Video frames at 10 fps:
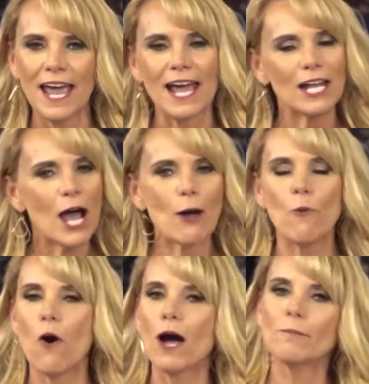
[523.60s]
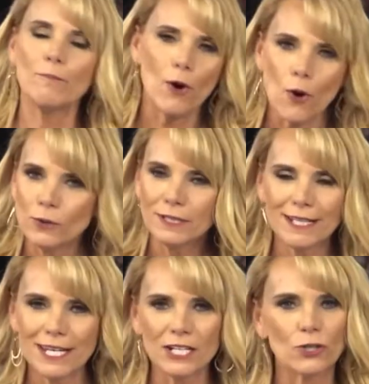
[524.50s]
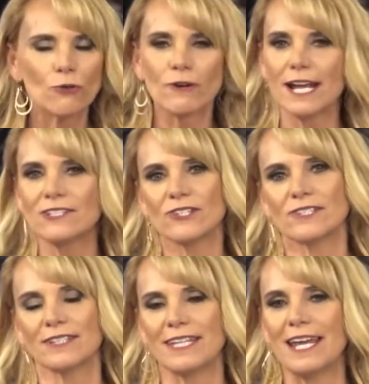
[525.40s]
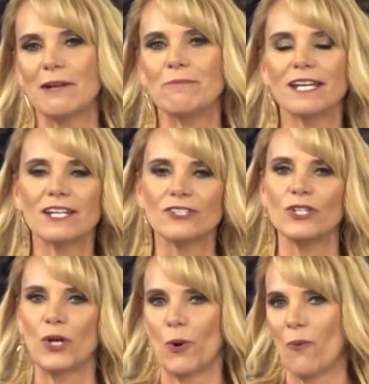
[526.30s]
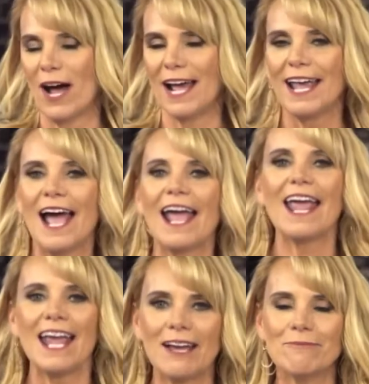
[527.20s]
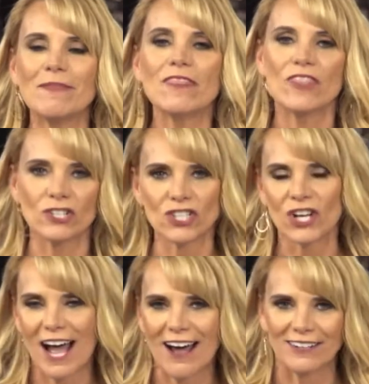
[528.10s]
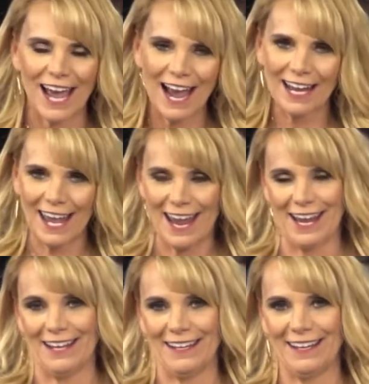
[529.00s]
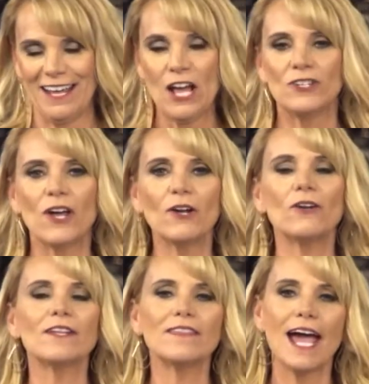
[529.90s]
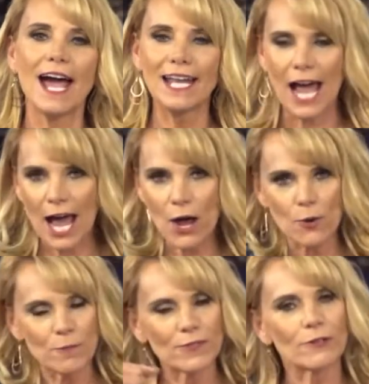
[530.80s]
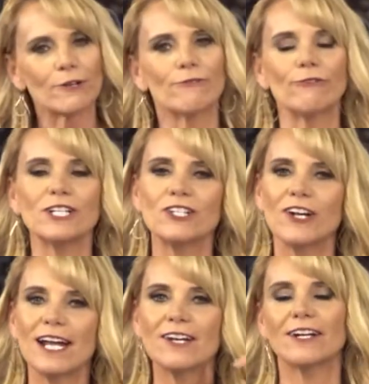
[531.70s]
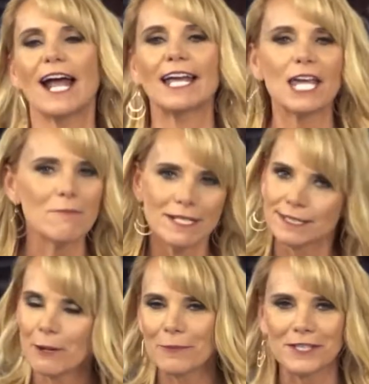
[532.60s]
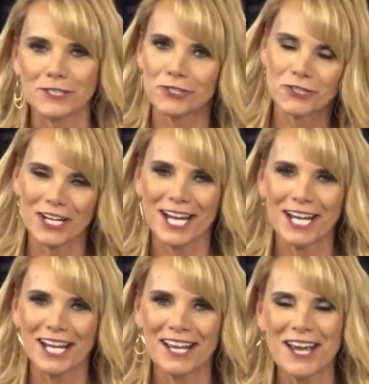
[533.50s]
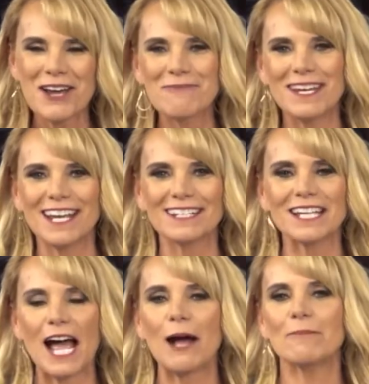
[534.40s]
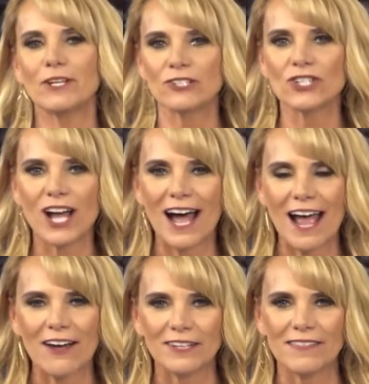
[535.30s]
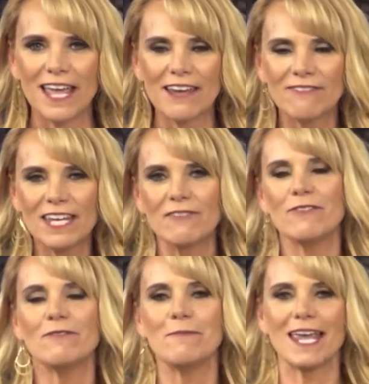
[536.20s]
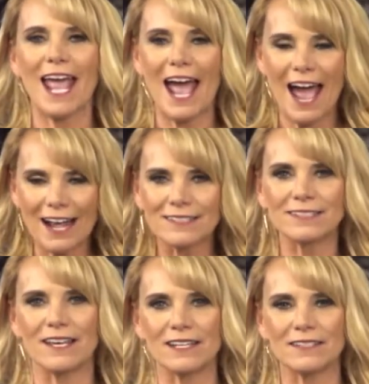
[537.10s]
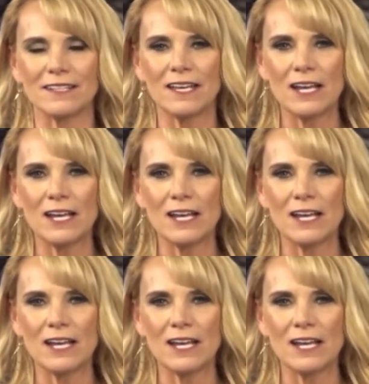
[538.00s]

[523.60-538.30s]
and I walk boldly and courageously in because you know why? I am their child. I can. Not only that, I open the refrigerator and I get me something to drink because I'm their child and they've given me access